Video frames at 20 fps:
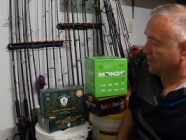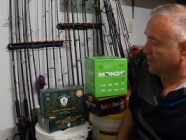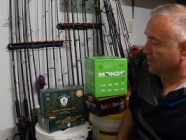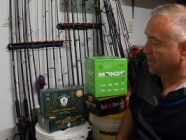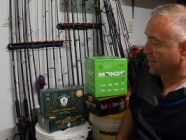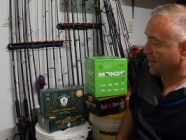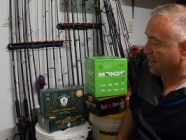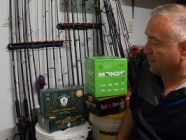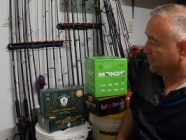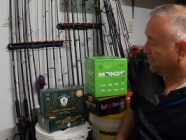
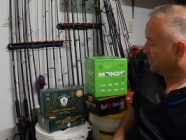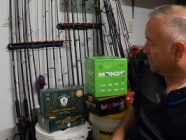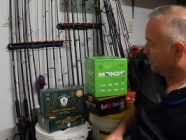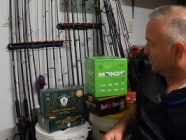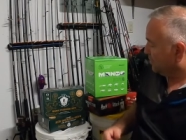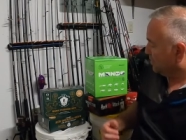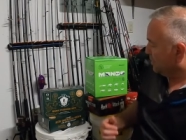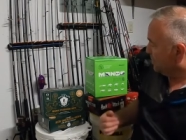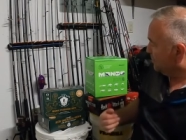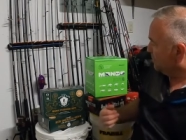yeah, I've
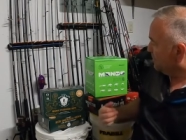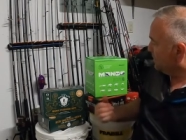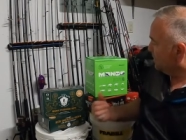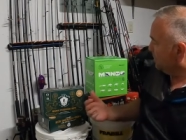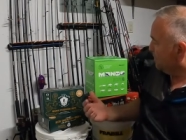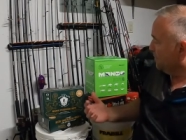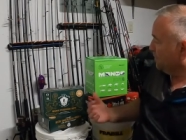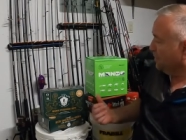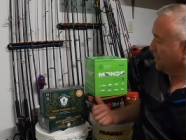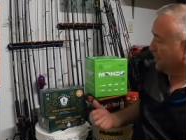done
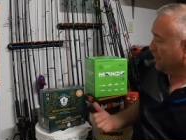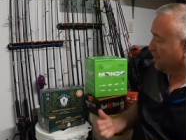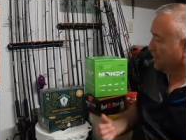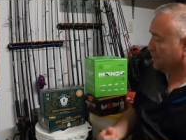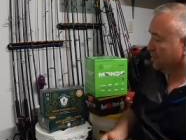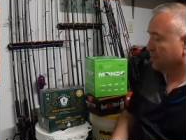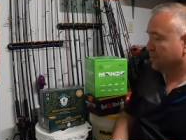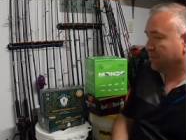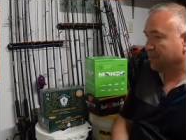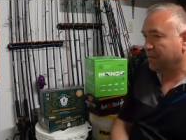a few of
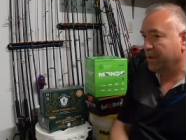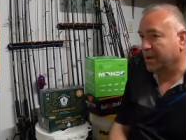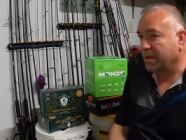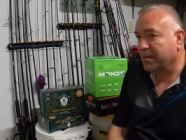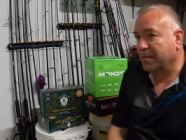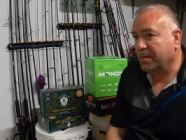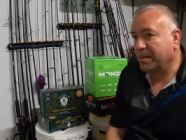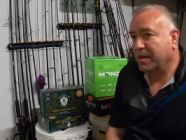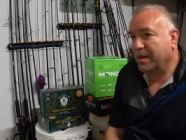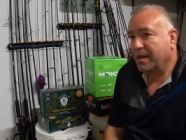those.
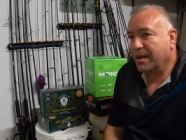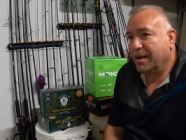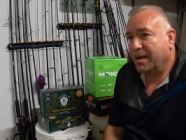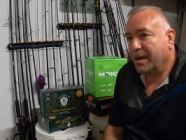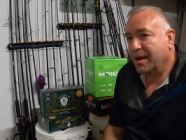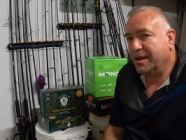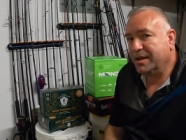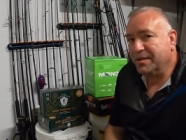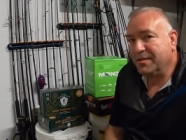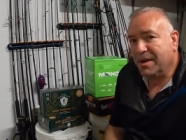Well,
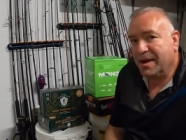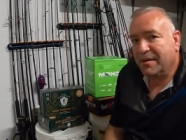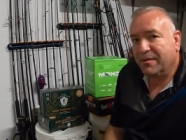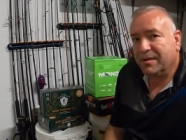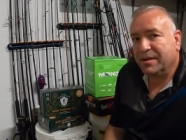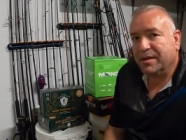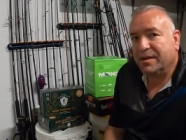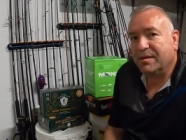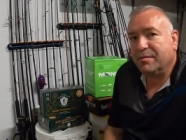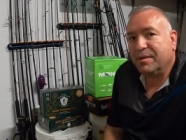I do have a
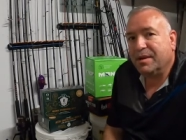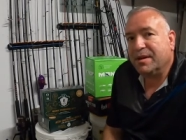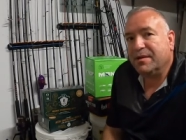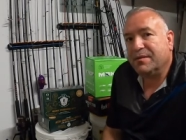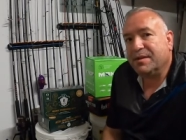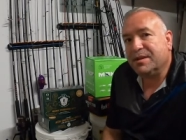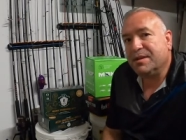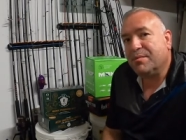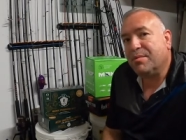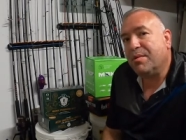little bit
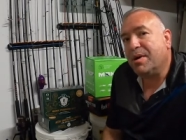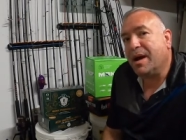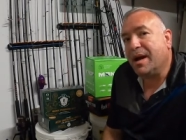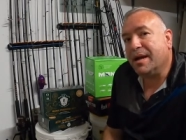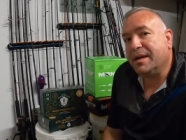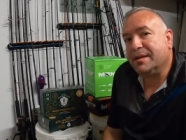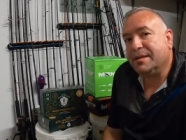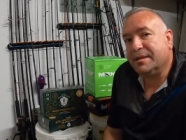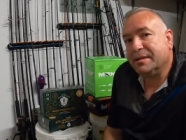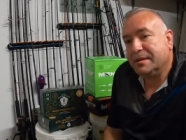of a
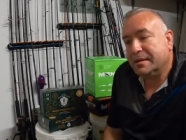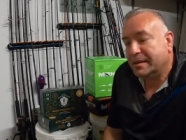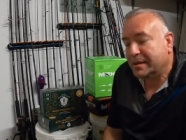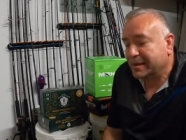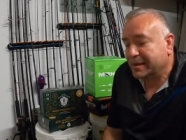surprise,